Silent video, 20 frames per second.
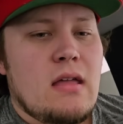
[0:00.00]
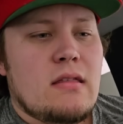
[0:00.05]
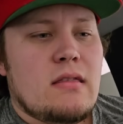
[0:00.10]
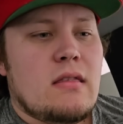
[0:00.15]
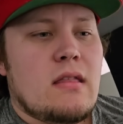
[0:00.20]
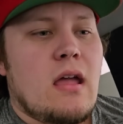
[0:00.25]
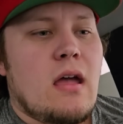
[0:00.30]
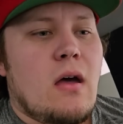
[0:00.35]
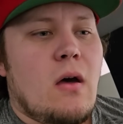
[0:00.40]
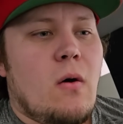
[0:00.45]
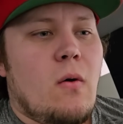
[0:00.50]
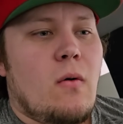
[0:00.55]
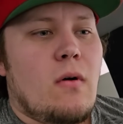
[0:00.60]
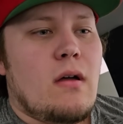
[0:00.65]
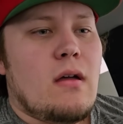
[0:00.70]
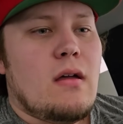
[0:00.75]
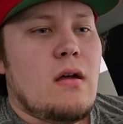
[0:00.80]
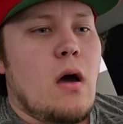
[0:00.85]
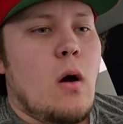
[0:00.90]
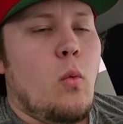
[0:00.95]
Now,
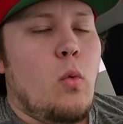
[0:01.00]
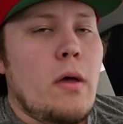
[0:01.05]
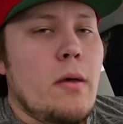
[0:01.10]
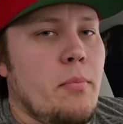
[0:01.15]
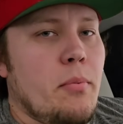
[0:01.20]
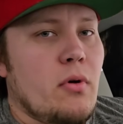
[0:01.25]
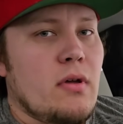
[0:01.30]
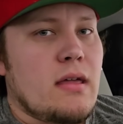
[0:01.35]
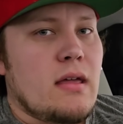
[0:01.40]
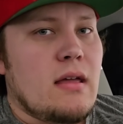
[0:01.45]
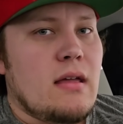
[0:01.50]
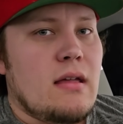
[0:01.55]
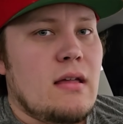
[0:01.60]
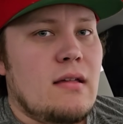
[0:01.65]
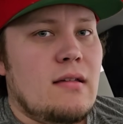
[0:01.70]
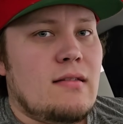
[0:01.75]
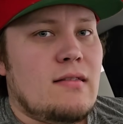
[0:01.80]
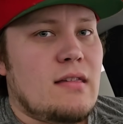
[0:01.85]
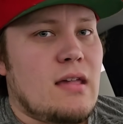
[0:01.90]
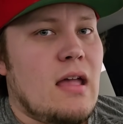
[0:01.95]
a Whipple kit
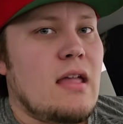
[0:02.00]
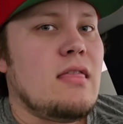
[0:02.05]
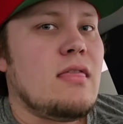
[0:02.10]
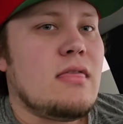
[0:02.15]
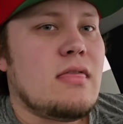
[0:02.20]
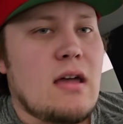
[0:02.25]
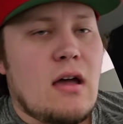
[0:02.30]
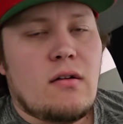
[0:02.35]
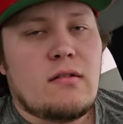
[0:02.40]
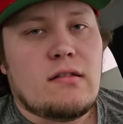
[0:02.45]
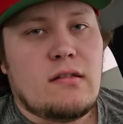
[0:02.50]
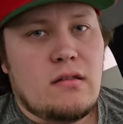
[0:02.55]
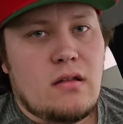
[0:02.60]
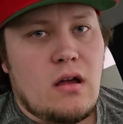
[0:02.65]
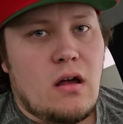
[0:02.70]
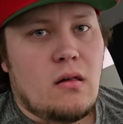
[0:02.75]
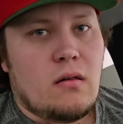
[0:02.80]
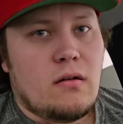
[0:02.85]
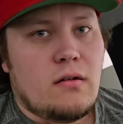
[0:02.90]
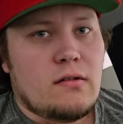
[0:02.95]
is
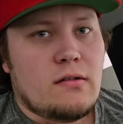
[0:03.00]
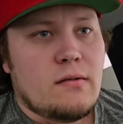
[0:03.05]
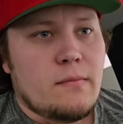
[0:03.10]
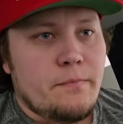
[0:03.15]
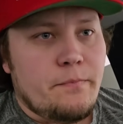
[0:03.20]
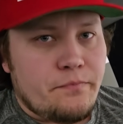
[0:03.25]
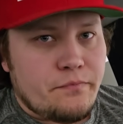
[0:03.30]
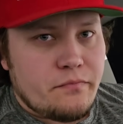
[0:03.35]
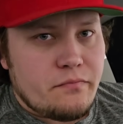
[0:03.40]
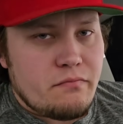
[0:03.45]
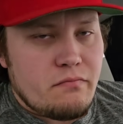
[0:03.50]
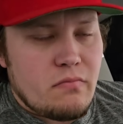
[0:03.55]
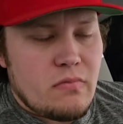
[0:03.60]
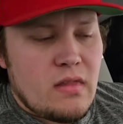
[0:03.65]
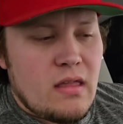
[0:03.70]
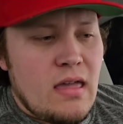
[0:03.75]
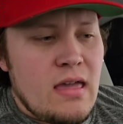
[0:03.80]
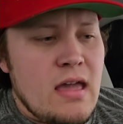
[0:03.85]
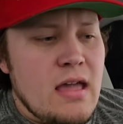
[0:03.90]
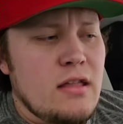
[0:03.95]
$10,000,
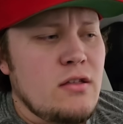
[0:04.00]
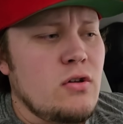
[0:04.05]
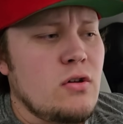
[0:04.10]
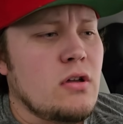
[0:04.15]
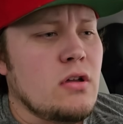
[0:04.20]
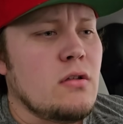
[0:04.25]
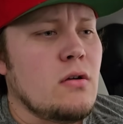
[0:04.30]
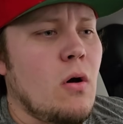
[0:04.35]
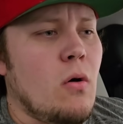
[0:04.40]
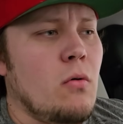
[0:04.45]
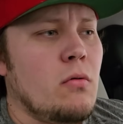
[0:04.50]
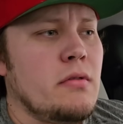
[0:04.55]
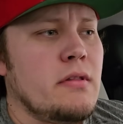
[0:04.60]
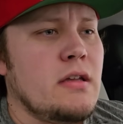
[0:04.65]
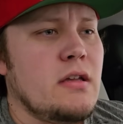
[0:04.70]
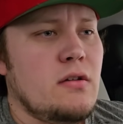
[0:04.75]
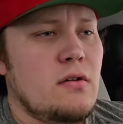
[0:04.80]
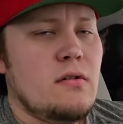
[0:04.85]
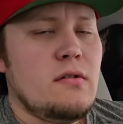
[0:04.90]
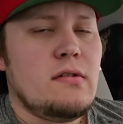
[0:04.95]
and you can only
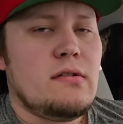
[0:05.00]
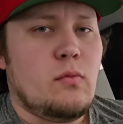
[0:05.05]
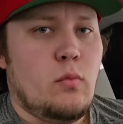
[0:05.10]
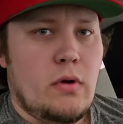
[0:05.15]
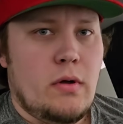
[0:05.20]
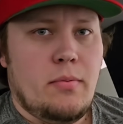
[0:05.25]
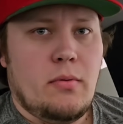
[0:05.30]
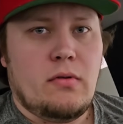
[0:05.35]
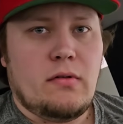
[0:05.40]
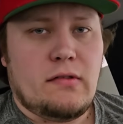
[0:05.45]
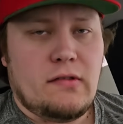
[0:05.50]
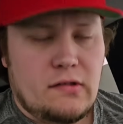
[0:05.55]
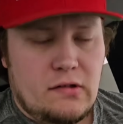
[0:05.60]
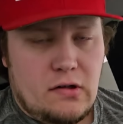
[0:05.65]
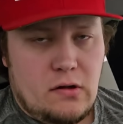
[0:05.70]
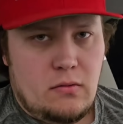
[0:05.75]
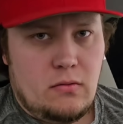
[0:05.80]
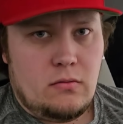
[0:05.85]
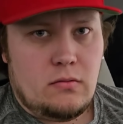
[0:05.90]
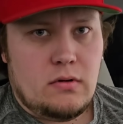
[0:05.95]
use Whipple's
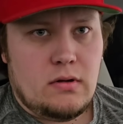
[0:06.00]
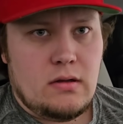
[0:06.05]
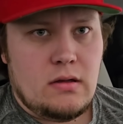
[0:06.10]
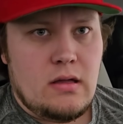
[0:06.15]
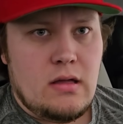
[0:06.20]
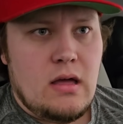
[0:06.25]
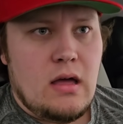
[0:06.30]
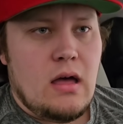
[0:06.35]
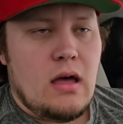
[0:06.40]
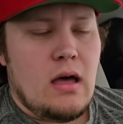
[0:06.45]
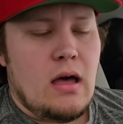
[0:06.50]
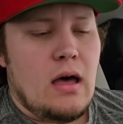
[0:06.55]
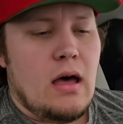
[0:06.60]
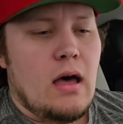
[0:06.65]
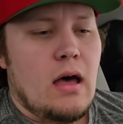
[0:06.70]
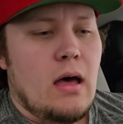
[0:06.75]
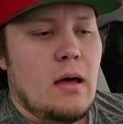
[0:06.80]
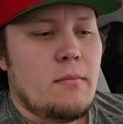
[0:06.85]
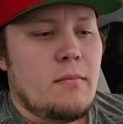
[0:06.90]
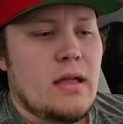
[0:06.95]
tune.
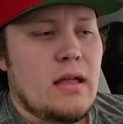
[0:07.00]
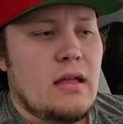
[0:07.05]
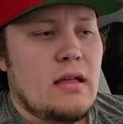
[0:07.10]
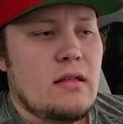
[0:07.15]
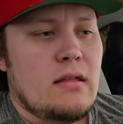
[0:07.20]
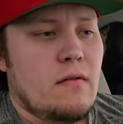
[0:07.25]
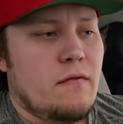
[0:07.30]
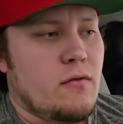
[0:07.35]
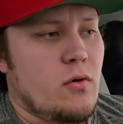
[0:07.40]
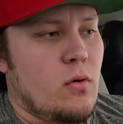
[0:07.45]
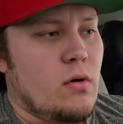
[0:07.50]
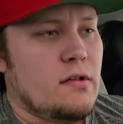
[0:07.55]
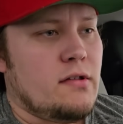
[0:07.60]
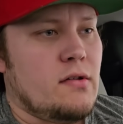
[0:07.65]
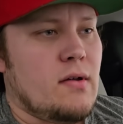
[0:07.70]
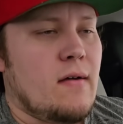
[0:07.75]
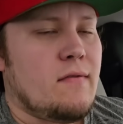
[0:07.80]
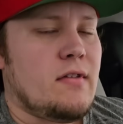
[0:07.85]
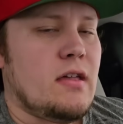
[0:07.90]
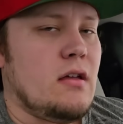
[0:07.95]
And of course,
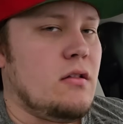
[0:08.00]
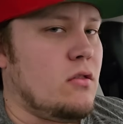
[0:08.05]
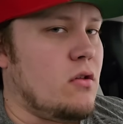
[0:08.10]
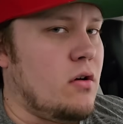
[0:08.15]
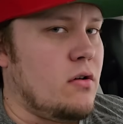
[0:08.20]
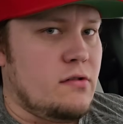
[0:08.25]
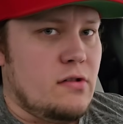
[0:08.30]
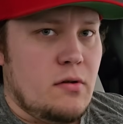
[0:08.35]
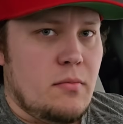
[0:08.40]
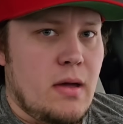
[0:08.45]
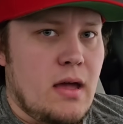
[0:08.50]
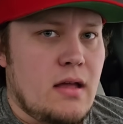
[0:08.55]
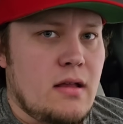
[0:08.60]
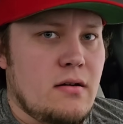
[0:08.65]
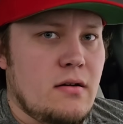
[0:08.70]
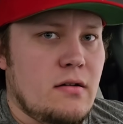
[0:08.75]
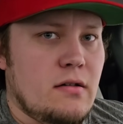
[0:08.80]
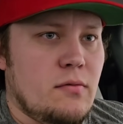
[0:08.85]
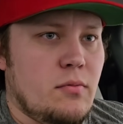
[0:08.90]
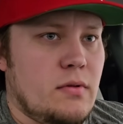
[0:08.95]
you have to get long tube
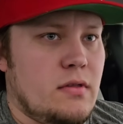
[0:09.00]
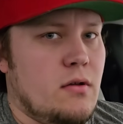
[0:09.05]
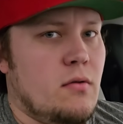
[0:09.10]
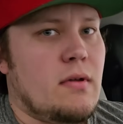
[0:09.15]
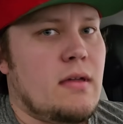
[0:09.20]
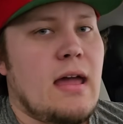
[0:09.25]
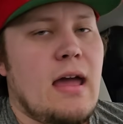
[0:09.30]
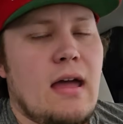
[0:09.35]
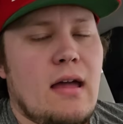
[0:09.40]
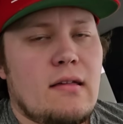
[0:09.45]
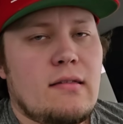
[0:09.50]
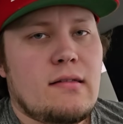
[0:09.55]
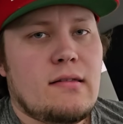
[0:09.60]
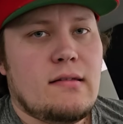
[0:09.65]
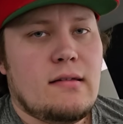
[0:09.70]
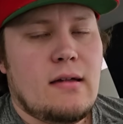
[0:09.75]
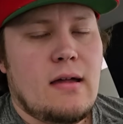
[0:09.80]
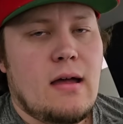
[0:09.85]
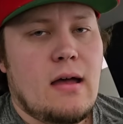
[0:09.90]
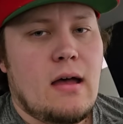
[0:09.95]
headers with no
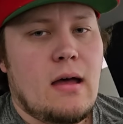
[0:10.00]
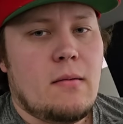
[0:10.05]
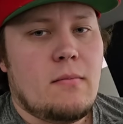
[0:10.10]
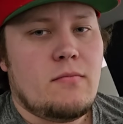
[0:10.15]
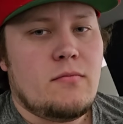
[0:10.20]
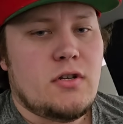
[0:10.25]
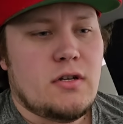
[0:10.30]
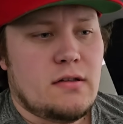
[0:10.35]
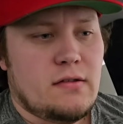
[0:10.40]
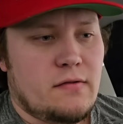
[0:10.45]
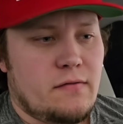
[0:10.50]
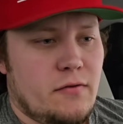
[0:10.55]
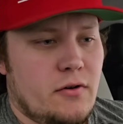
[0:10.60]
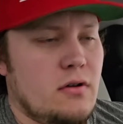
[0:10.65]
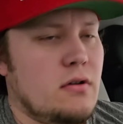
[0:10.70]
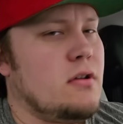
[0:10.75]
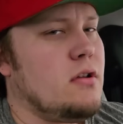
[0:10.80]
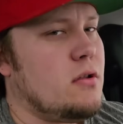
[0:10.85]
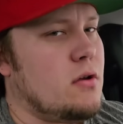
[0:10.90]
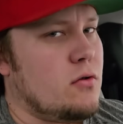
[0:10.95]
cats, just for
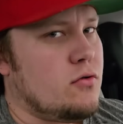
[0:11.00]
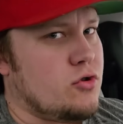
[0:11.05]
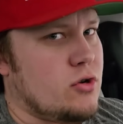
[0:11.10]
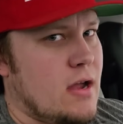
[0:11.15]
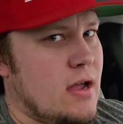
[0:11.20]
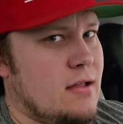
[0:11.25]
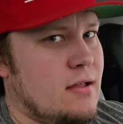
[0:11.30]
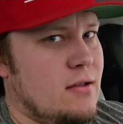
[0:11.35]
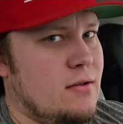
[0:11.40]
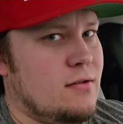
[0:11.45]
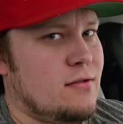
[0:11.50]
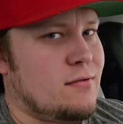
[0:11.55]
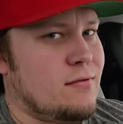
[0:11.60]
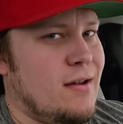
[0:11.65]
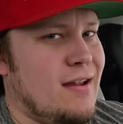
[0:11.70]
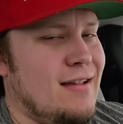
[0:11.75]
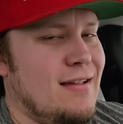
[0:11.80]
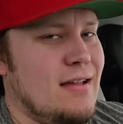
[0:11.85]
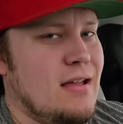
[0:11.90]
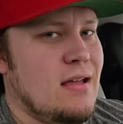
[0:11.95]
track use,
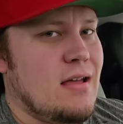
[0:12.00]
right?